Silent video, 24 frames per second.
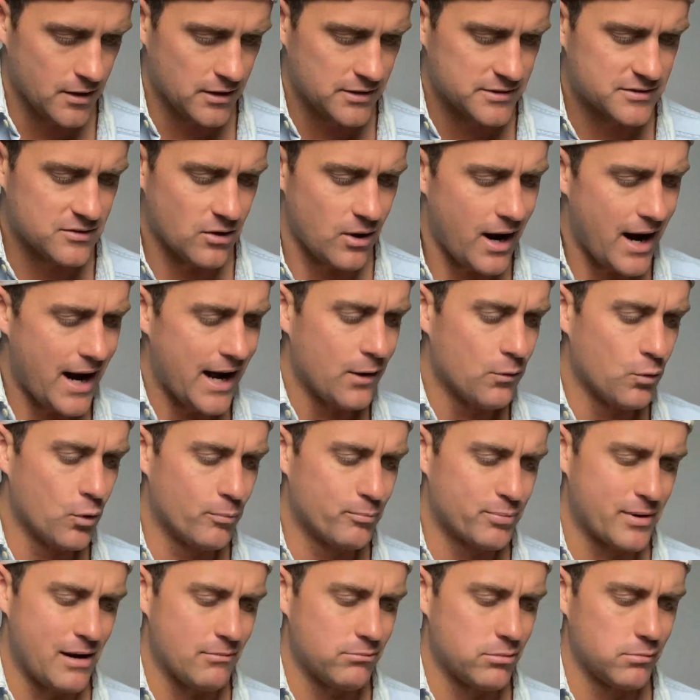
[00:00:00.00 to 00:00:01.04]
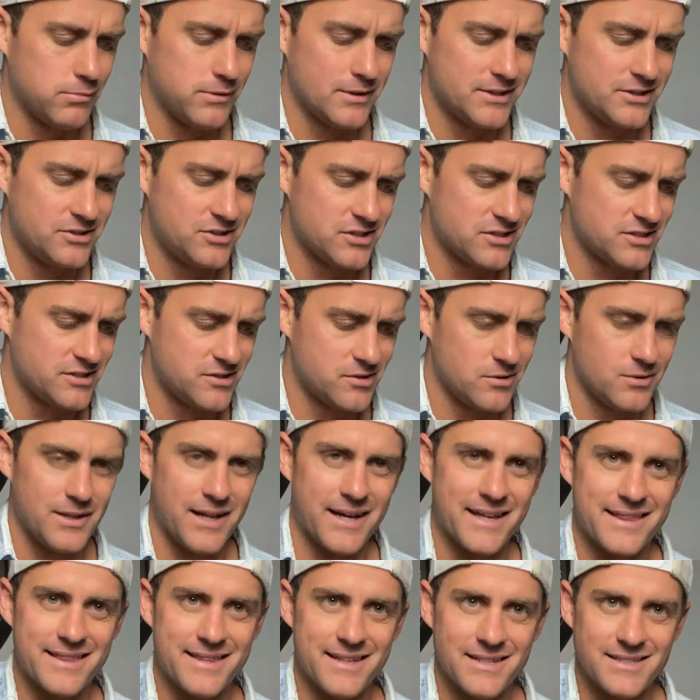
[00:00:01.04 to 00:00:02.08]
So I will probably just do
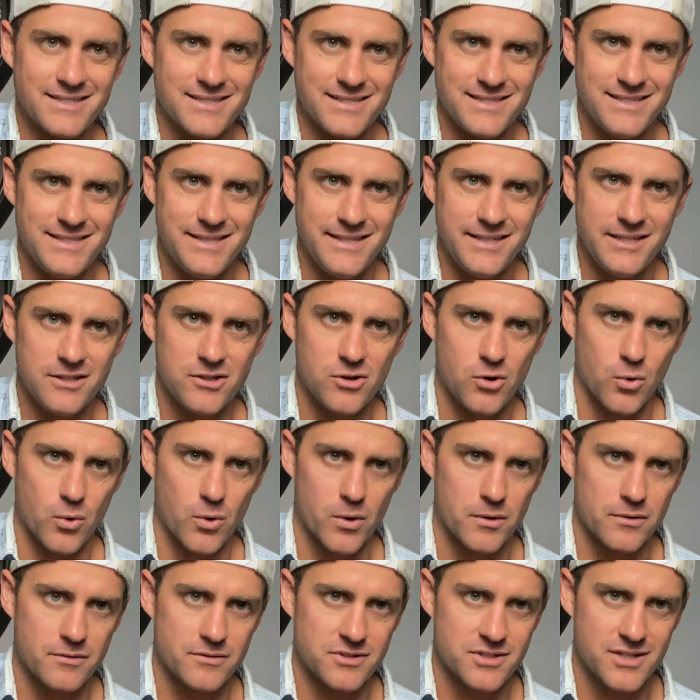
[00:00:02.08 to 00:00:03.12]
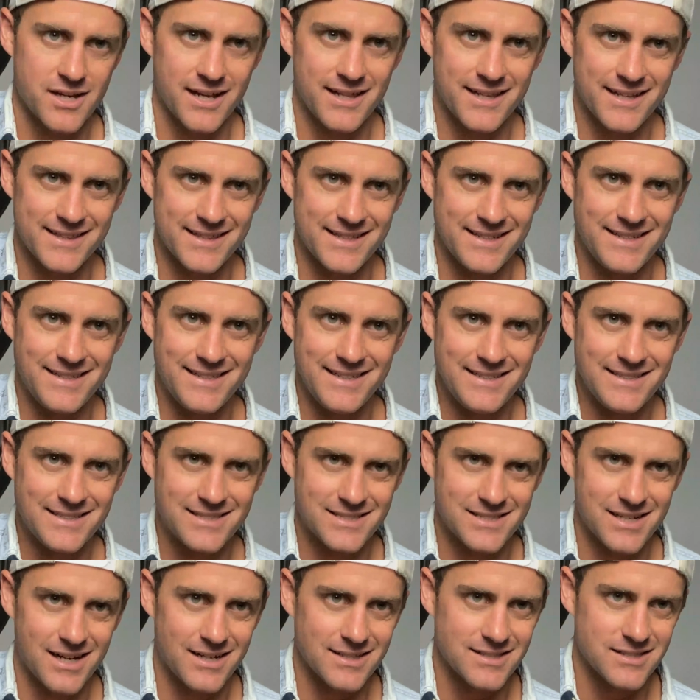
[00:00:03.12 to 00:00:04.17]
like this D chord, just kind of like the D
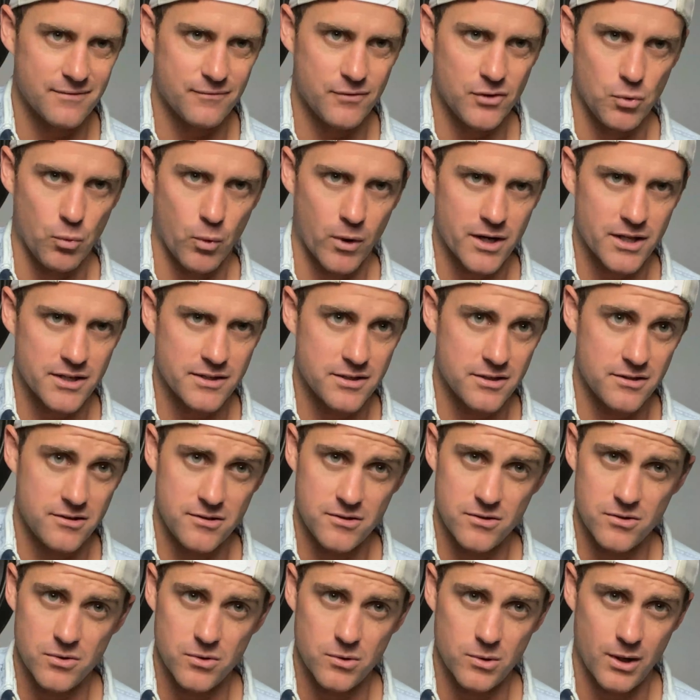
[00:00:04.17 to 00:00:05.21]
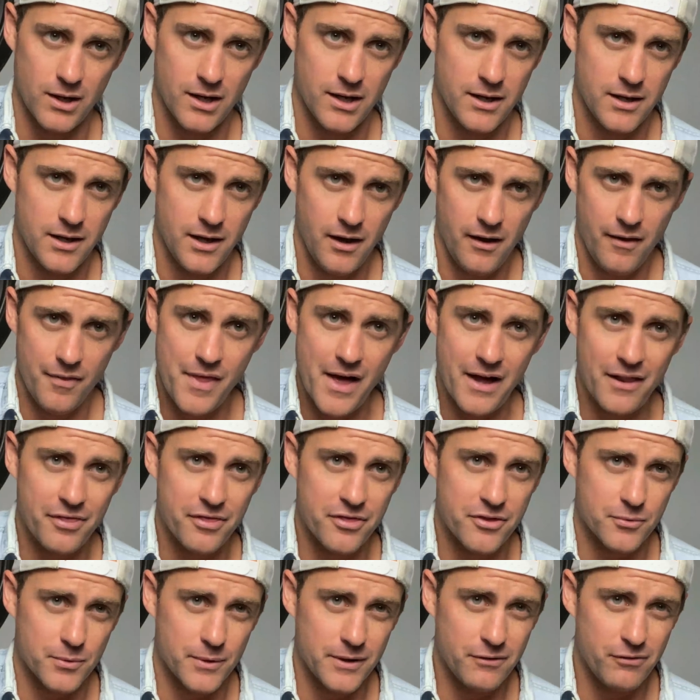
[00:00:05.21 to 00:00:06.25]
sus. If you wanted to do
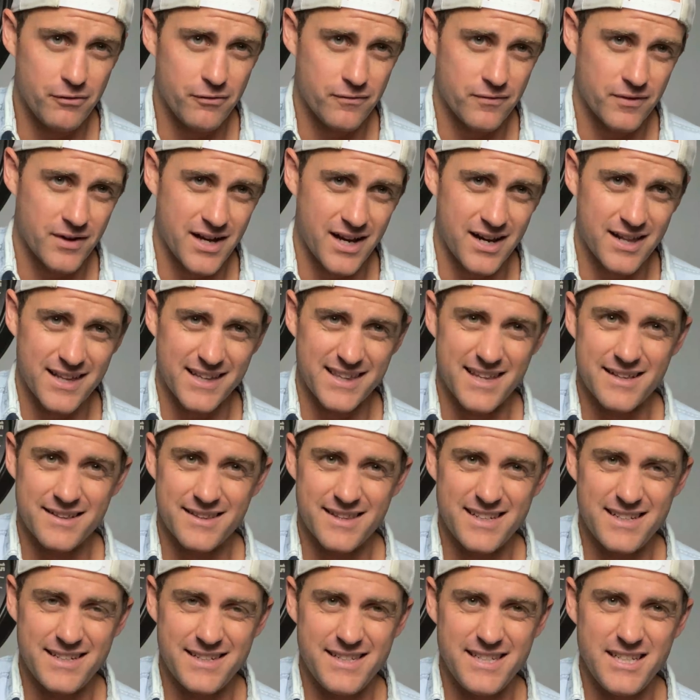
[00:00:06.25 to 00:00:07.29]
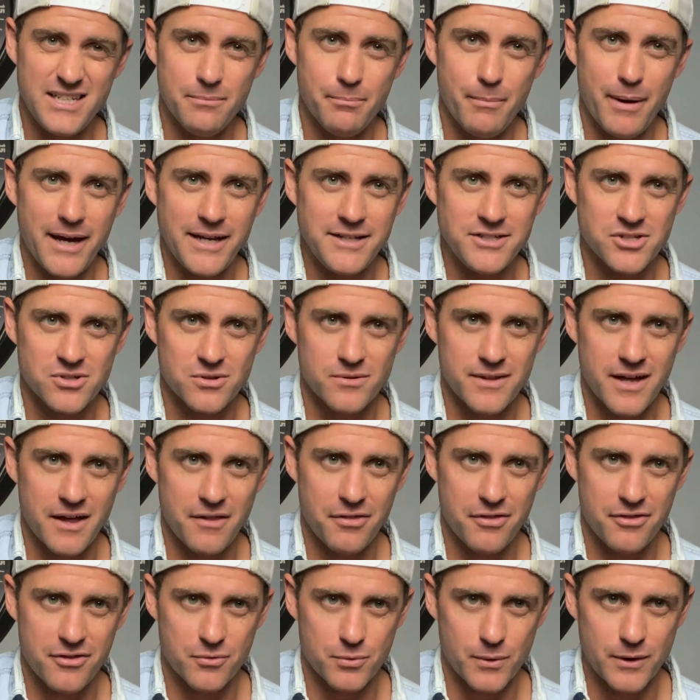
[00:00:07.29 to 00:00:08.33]
that three, kind of like that D major,
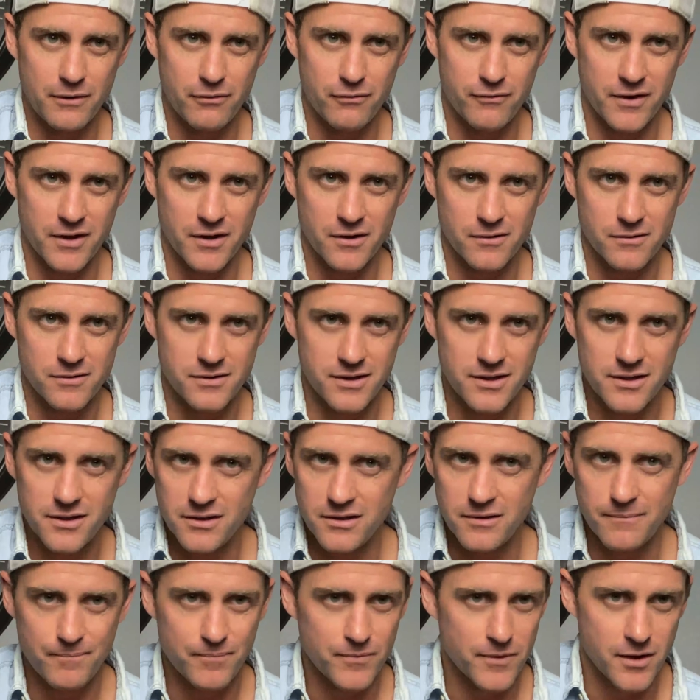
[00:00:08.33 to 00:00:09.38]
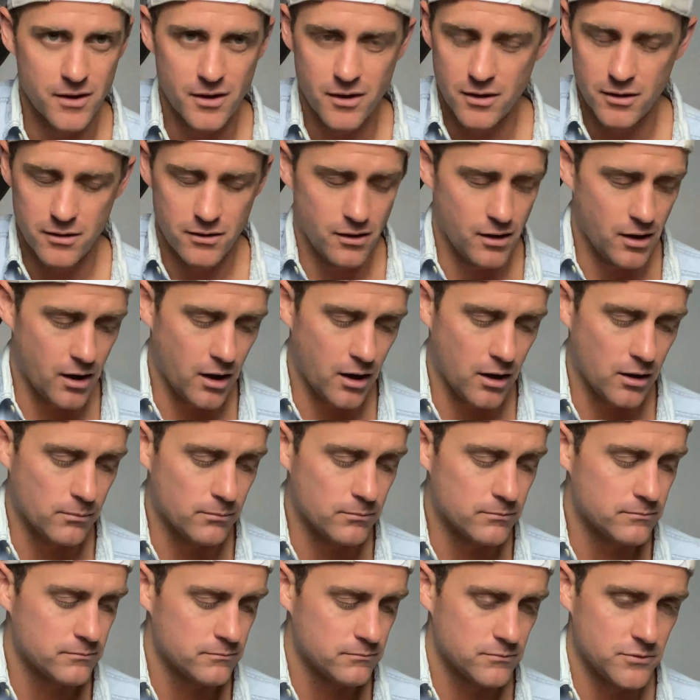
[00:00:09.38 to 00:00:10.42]
that three finger D,
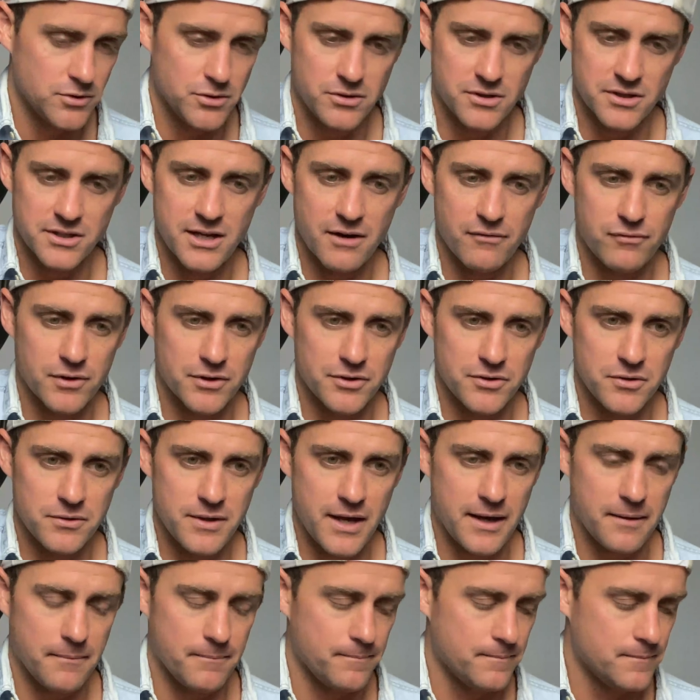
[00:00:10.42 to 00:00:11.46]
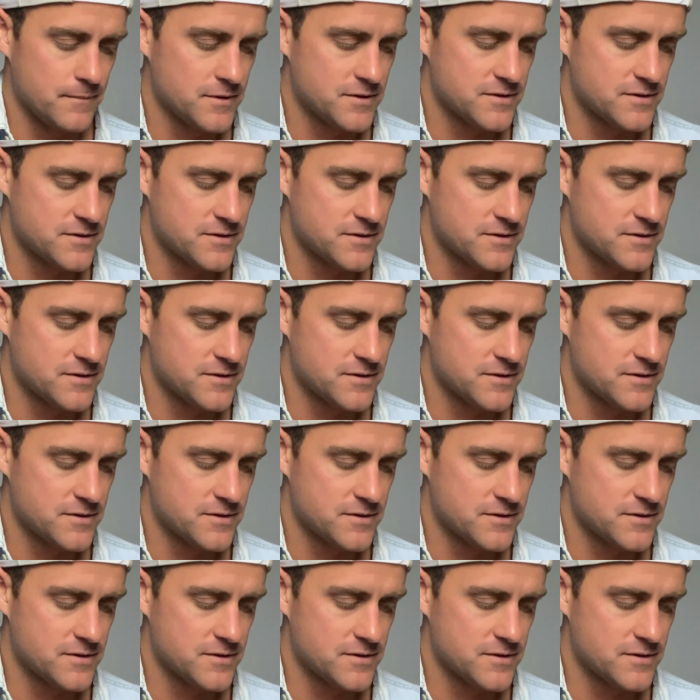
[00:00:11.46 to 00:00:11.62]
um, you can definitely do that.